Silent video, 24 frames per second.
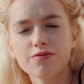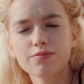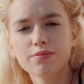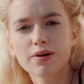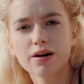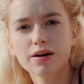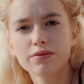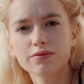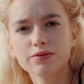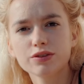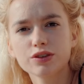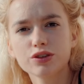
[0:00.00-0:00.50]

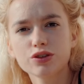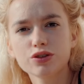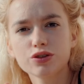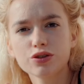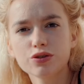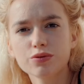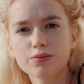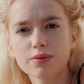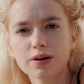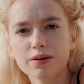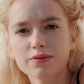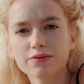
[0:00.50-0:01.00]
months,
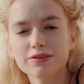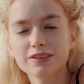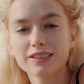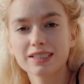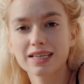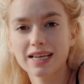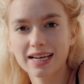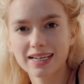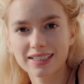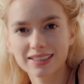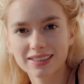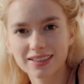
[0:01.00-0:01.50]
2 months
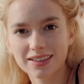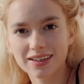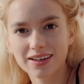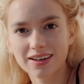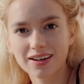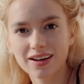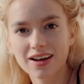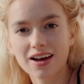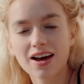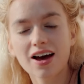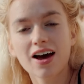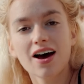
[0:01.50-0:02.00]

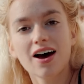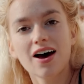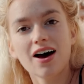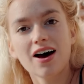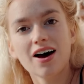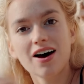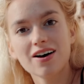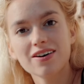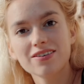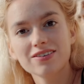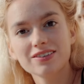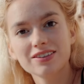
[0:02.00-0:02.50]
later
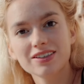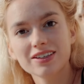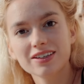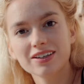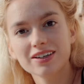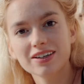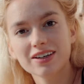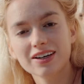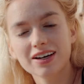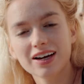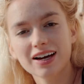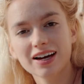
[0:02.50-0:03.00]

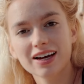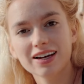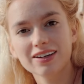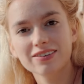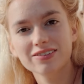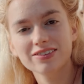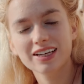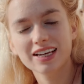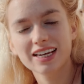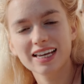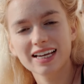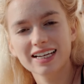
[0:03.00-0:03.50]
after
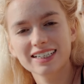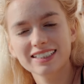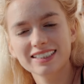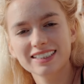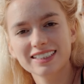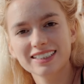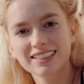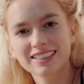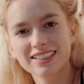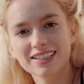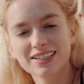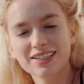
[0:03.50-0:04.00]
I've
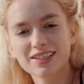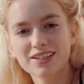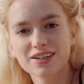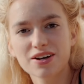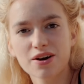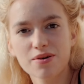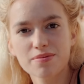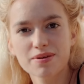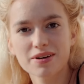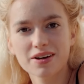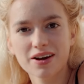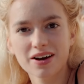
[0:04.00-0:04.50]
collected the
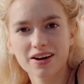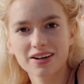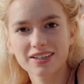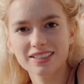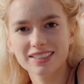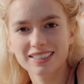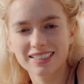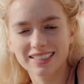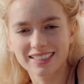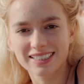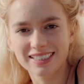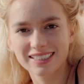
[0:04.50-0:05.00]
open
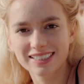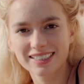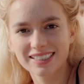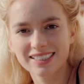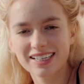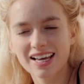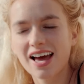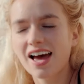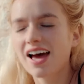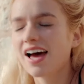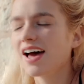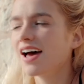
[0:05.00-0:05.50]
arses,
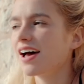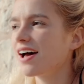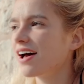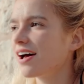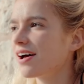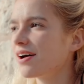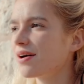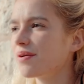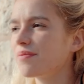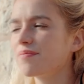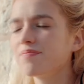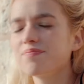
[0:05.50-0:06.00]

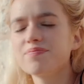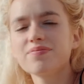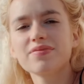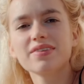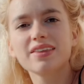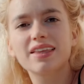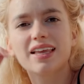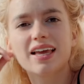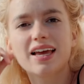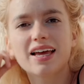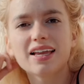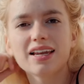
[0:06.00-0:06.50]

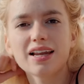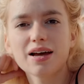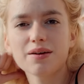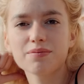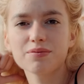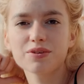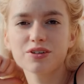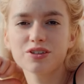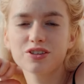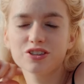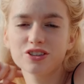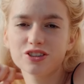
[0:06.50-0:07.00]
and
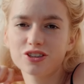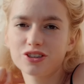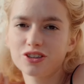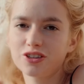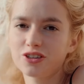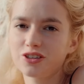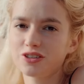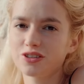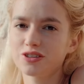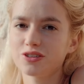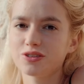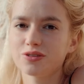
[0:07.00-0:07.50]
I'm going to show
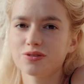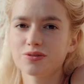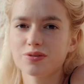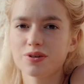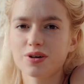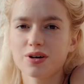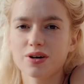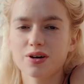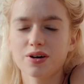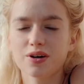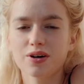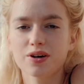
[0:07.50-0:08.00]
you
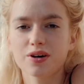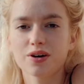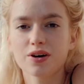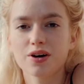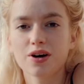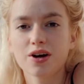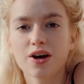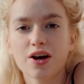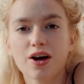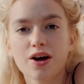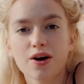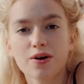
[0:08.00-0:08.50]

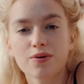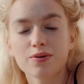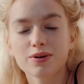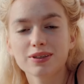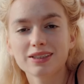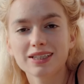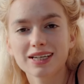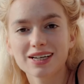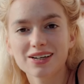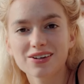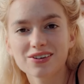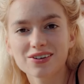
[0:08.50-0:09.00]
what
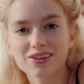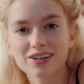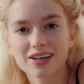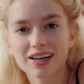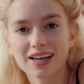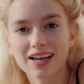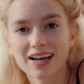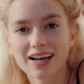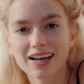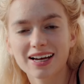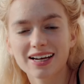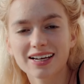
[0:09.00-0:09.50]
they look
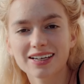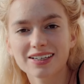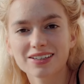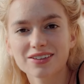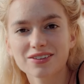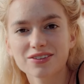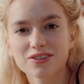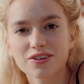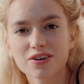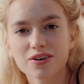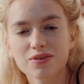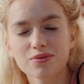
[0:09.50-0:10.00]
like,
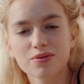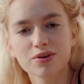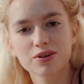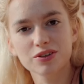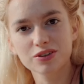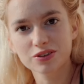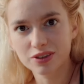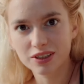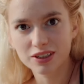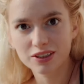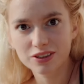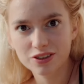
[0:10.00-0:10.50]

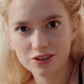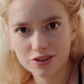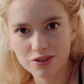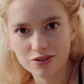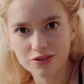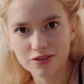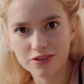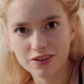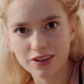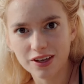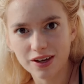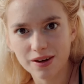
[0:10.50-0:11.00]
what you can do
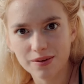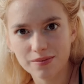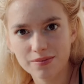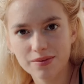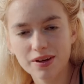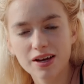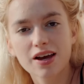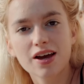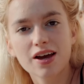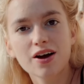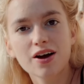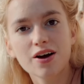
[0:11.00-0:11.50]
with them
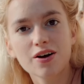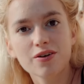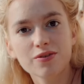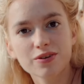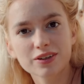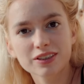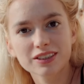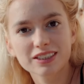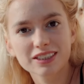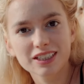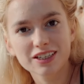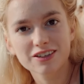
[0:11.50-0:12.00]

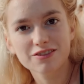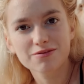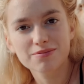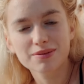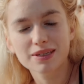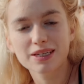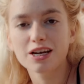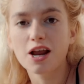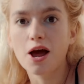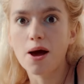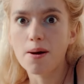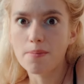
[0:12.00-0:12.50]
once they've
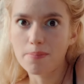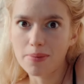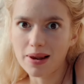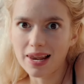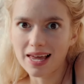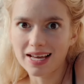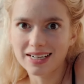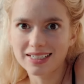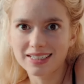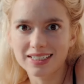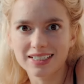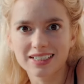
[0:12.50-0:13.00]
been
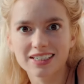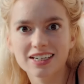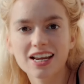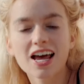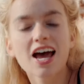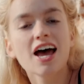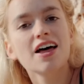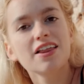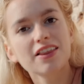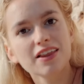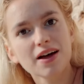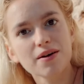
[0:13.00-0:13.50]
bletted.
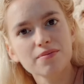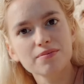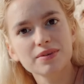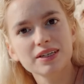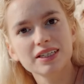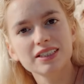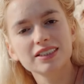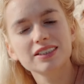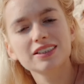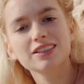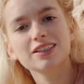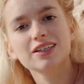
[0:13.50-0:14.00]
That
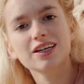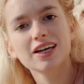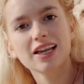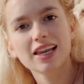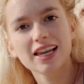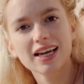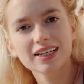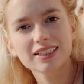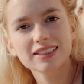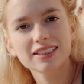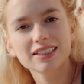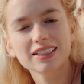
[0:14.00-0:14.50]
means
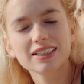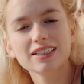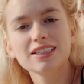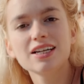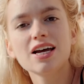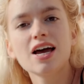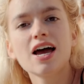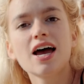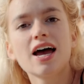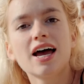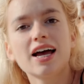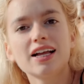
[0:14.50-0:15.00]
collected
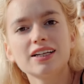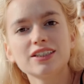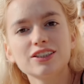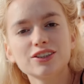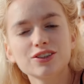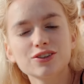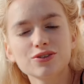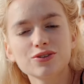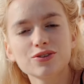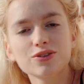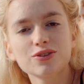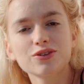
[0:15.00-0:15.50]
and
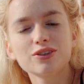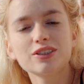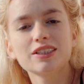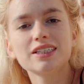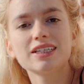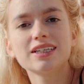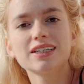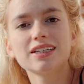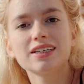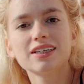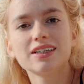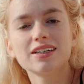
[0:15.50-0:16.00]
stored
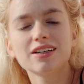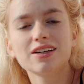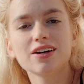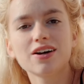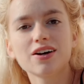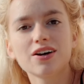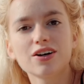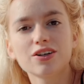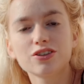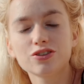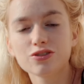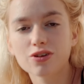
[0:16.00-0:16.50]
in
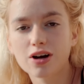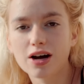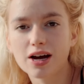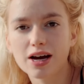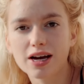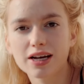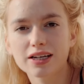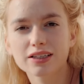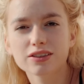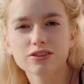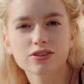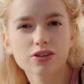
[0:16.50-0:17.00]
a
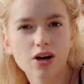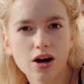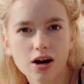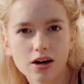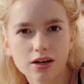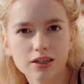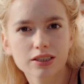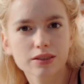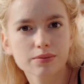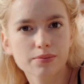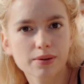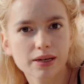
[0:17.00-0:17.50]
dry,
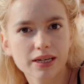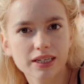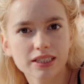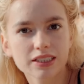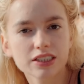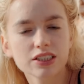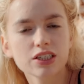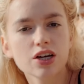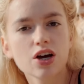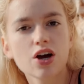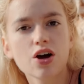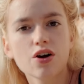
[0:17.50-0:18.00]
dark
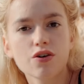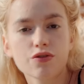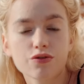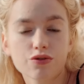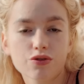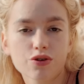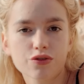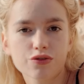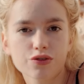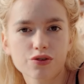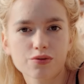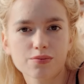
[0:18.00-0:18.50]
space
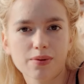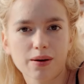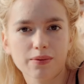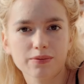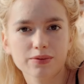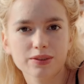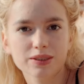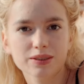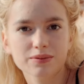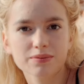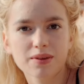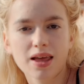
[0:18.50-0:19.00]
for a few
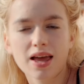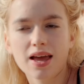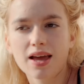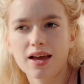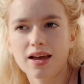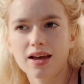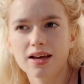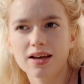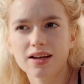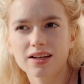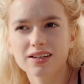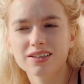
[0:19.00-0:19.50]
months.
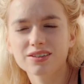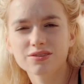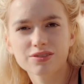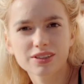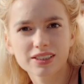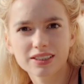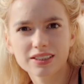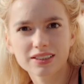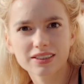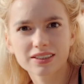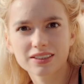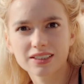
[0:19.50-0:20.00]
And it
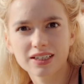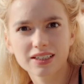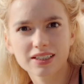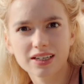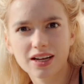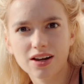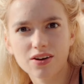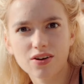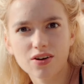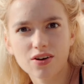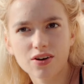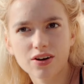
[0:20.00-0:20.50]
really doesn't take
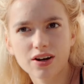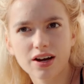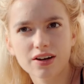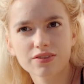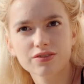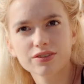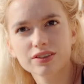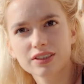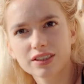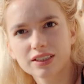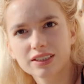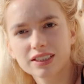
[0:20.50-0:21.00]
that long. I
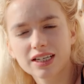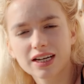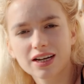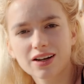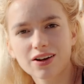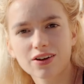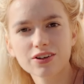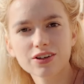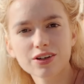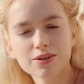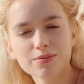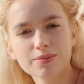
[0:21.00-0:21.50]
thought they'd take
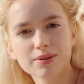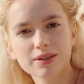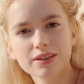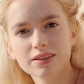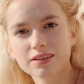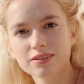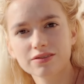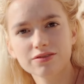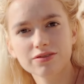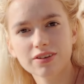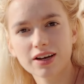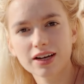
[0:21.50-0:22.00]
longer, but
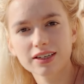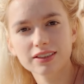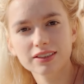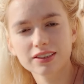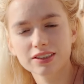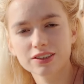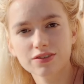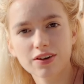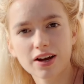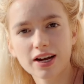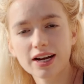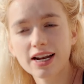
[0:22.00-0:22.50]
in fact
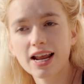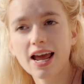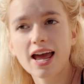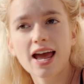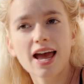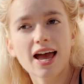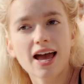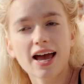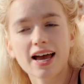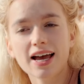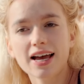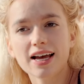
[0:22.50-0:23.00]
it's fine.
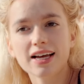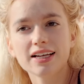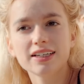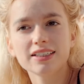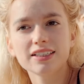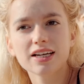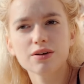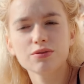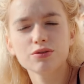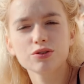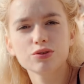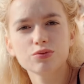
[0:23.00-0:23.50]
And
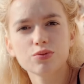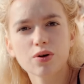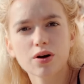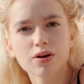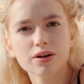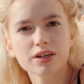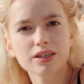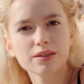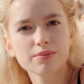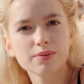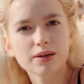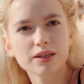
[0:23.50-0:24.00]
I was
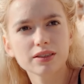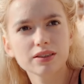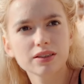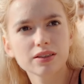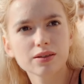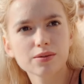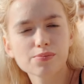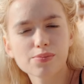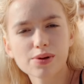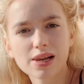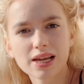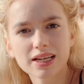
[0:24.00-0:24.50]
worried about
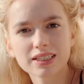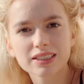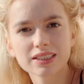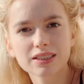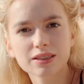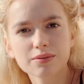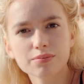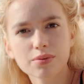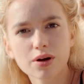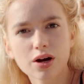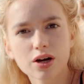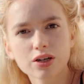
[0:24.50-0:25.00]
the
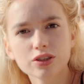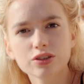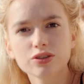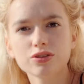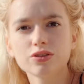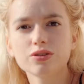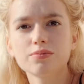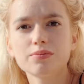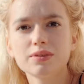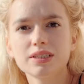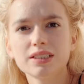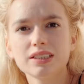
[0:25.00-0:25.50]
bletting part,
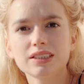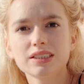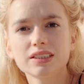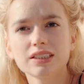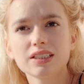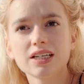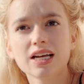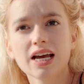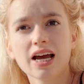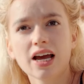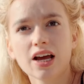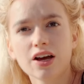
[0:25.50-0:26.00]
it means
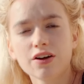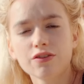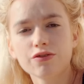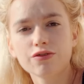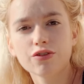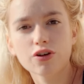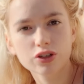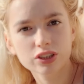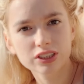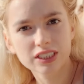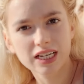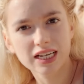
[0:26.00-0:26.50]
that
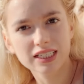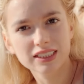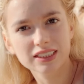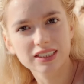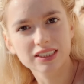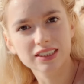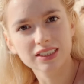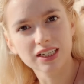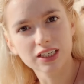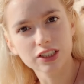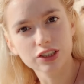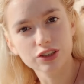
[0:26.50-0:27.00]
frost has
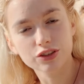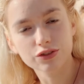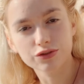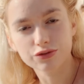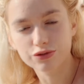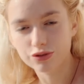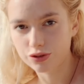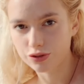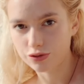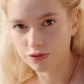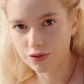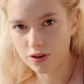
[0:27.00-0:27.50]
to touch the
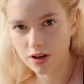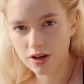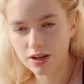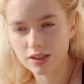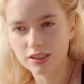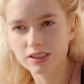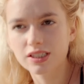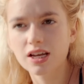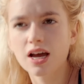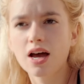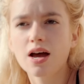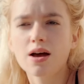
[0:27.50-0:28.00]
fruit
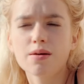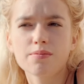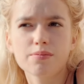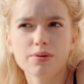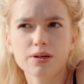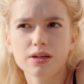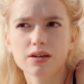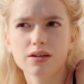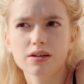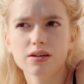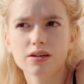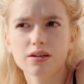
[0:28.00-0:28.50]
first,
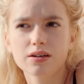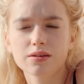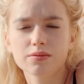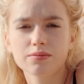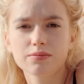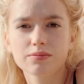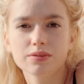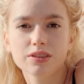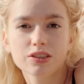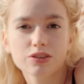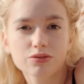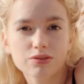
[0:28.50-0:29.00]
but
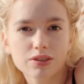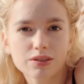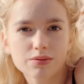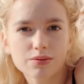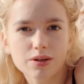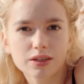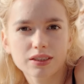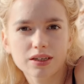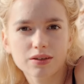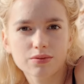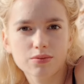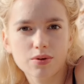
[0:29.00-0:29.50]
it's really
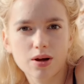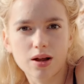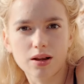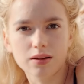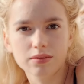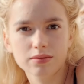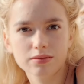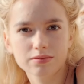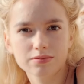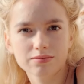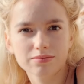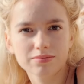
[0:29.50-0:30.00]
worked out
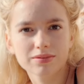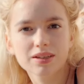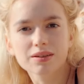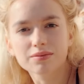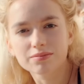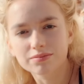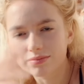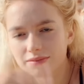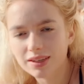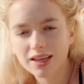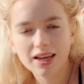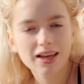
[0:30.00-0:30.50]
well.
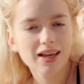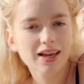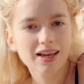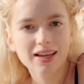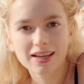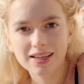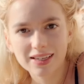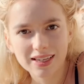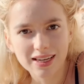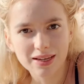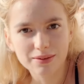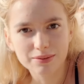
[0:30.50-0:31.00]

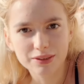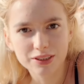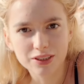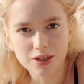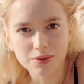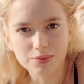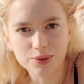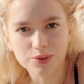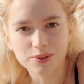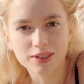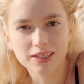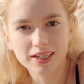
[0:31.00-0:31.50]
Let me
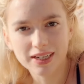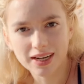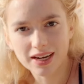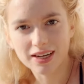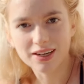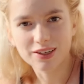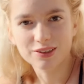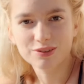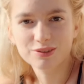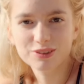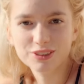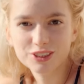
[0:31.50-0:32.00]
stop talking,
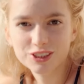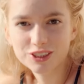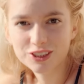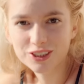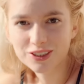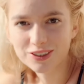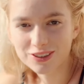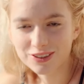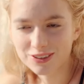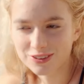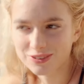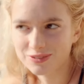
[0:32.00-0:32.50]
I will
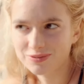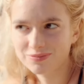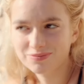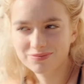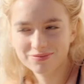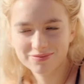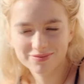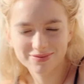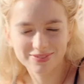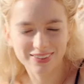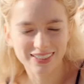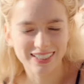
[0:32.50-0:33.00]
show you
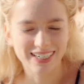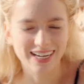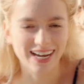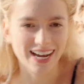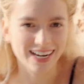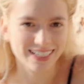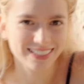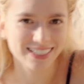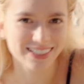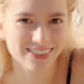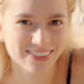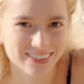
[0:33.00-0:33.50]
what it
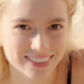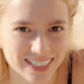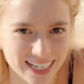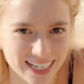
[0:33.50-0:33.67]
actually looks